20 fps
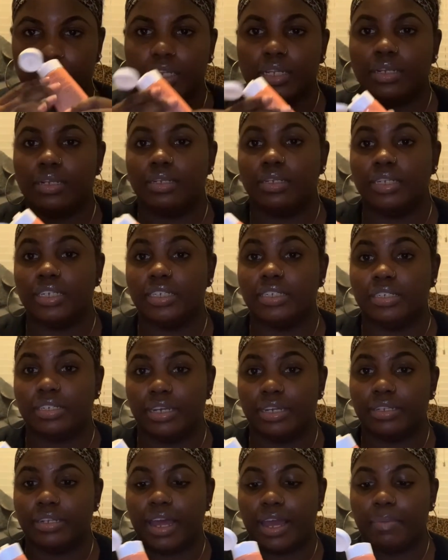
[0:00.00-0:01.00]

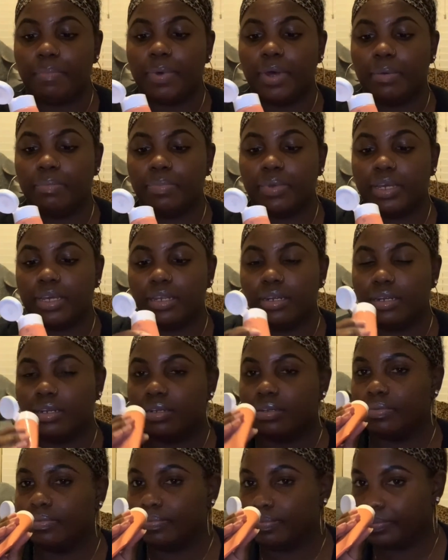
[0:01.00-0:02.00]
legit like pumpkin.
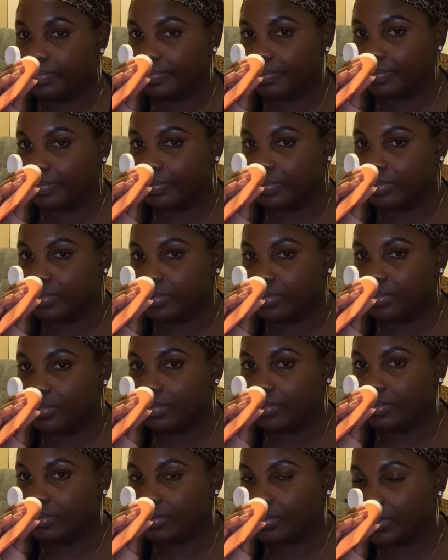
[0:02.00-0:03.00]

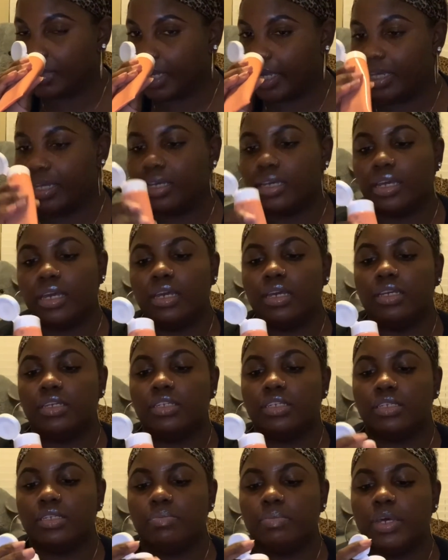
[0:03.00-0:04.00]
Like, it
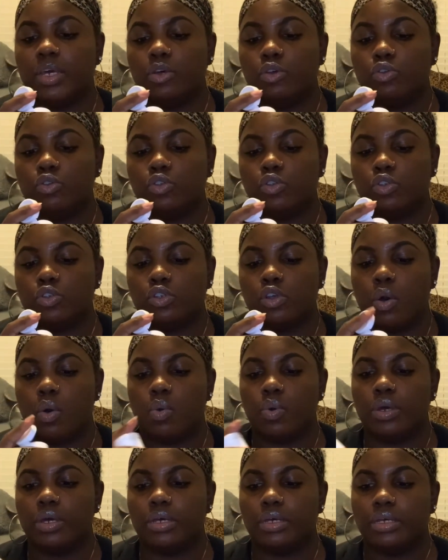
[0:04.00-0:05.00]
smells so
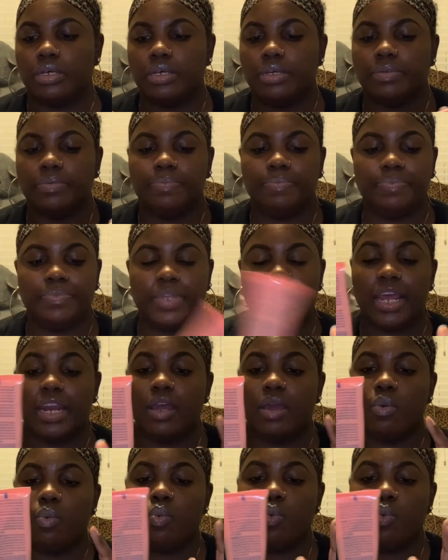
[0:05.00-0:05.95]
good, and it